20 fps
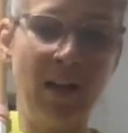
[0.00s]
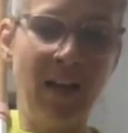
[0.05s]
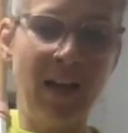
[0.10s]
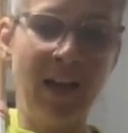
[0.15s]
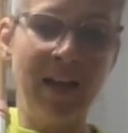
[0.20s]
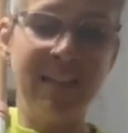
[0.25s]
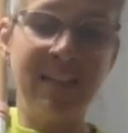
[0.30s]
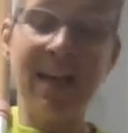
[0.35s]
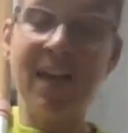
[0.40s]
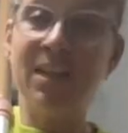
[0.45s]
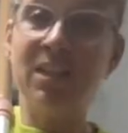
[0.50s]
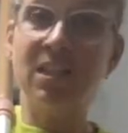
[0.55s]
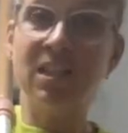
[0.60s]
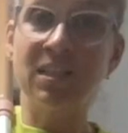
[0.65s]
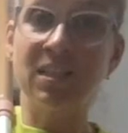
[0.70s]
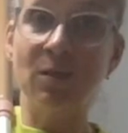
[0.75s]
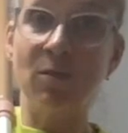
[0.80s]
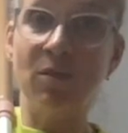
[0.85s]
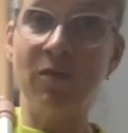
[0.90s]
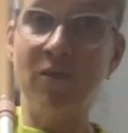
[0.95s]
attach to
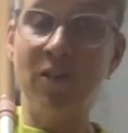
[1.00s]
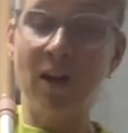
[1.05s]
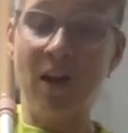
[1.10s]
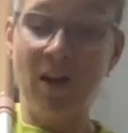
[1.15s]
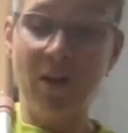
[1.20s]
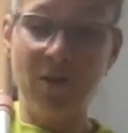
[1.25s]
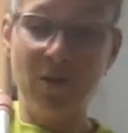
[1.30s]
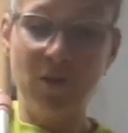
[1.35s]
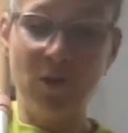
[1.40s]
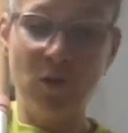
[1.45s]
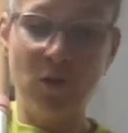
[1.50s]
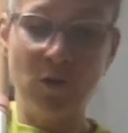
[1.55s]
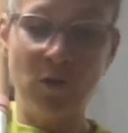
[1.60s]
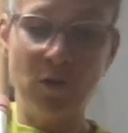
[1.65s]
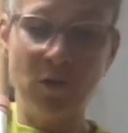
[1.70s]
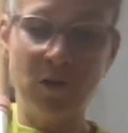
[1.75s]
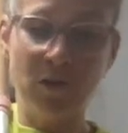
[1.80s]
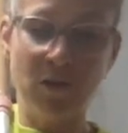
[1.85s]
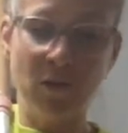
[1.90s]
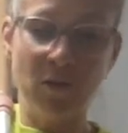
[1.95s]
some of our other
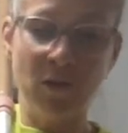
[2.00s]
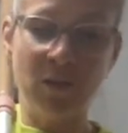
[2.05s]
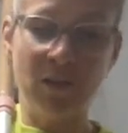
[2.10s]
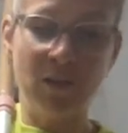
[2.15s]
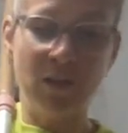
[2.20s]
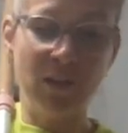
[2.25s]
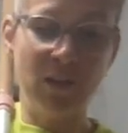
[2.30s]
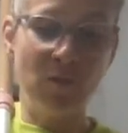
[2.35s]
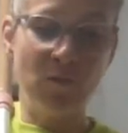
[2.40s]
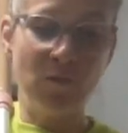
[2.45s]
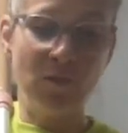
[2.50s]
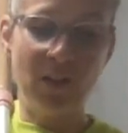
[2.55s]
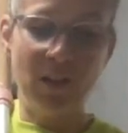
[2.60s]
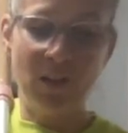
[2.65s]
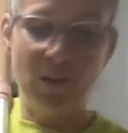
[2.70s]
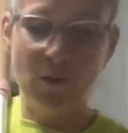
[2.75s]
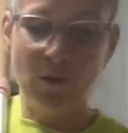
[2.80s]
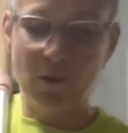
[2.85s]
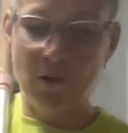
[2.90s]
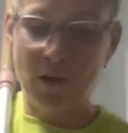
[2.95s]
tools. So it's really
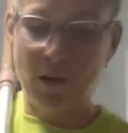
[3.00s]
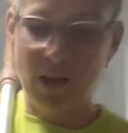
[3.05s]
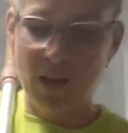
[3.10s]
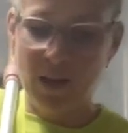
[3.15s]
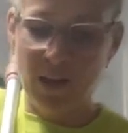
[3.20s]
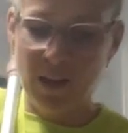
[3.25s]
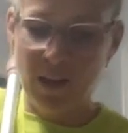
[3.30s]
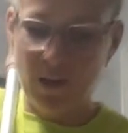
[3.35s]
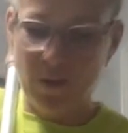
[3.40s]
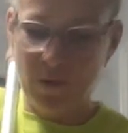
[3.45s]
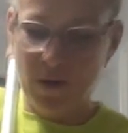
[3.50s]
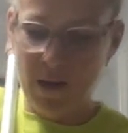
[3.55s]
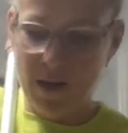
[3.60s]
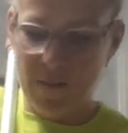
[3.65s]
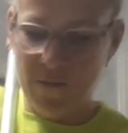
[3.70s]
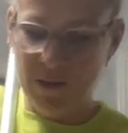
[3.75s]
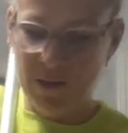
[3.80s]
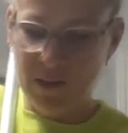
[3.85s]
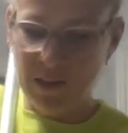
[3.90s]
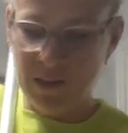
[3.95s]
cool that we have
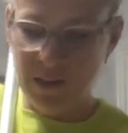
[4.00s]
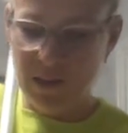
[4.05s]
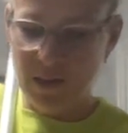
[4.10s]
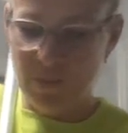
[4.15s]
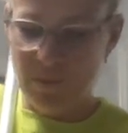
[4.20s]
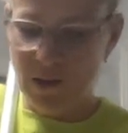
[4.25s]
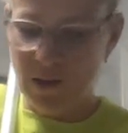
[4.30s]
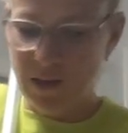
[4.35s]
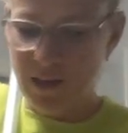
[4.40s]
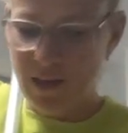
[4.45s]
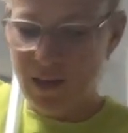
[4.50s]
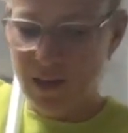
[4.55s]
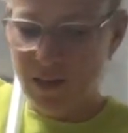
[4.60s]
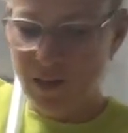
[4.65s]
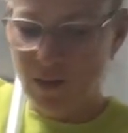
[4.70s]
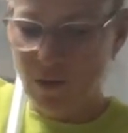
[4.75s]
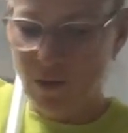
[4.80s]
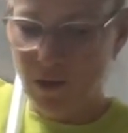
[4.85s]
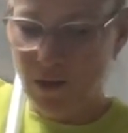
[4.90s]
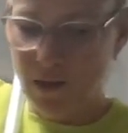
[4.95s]
a system like that.
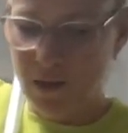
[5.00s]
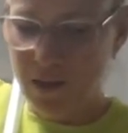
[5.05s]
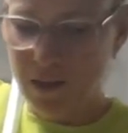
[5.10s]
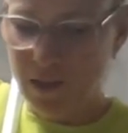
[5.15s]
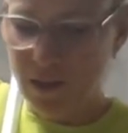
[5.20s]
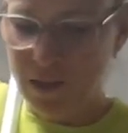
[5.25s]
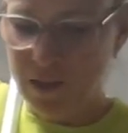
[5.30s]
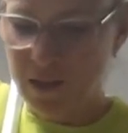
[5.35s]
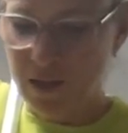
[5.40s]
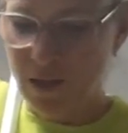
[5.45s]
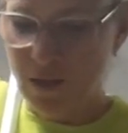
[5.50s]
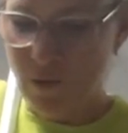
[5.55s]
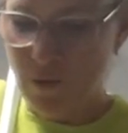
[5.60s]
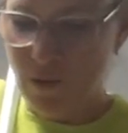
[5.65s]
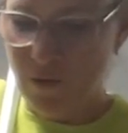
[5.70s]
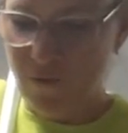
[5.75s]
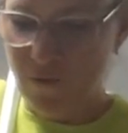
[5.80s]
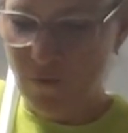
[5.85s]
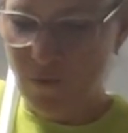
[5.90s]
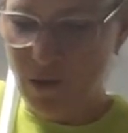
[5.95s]
Sorry, it's just getting away
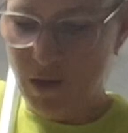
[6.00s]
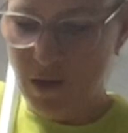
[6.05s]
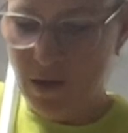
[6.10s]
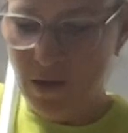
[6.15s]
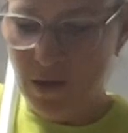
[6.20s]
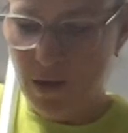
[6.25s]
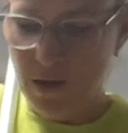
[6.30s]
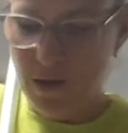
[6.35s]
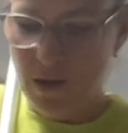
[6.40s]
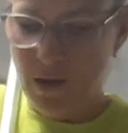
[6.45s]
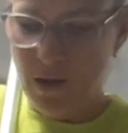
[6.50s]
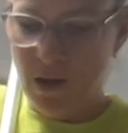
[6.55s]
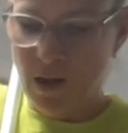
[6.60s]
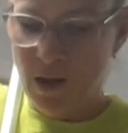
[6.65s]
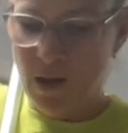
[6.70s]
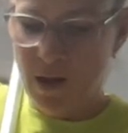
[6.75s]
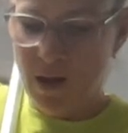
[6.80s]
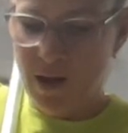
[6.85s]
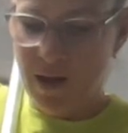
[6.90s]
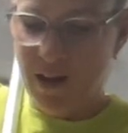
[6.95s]
from me.
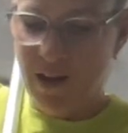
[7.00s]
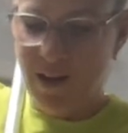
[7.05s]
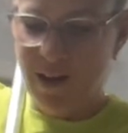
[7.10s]
And